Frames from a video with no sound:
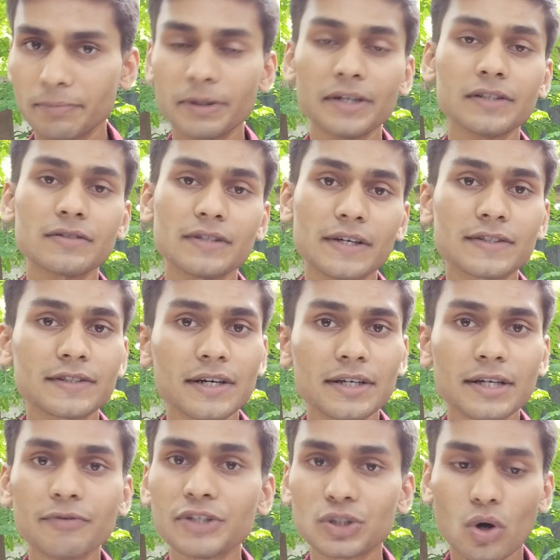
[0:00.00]
because
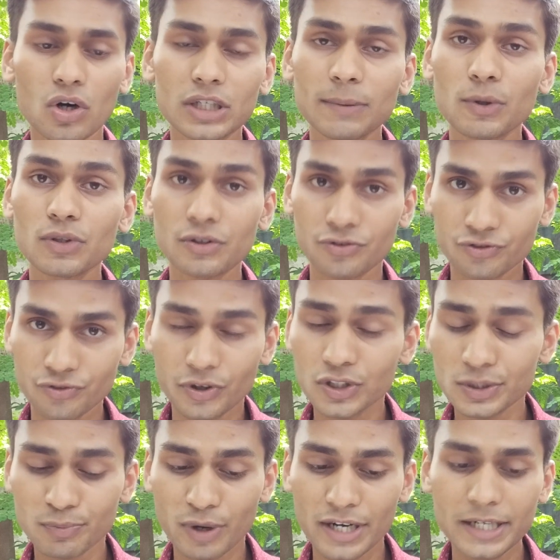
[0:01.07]
yesterday we talked about the
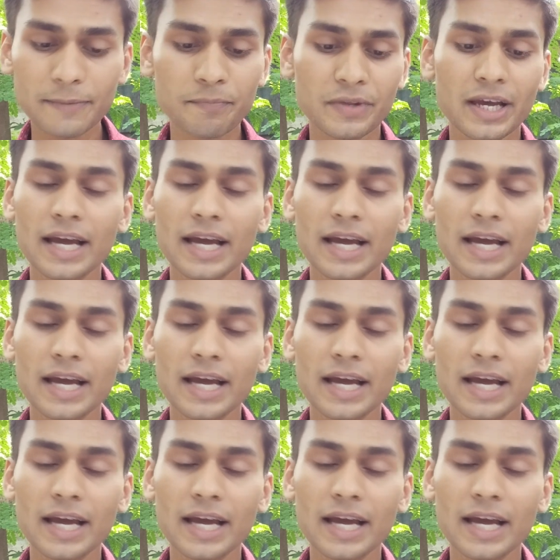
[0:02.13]
first point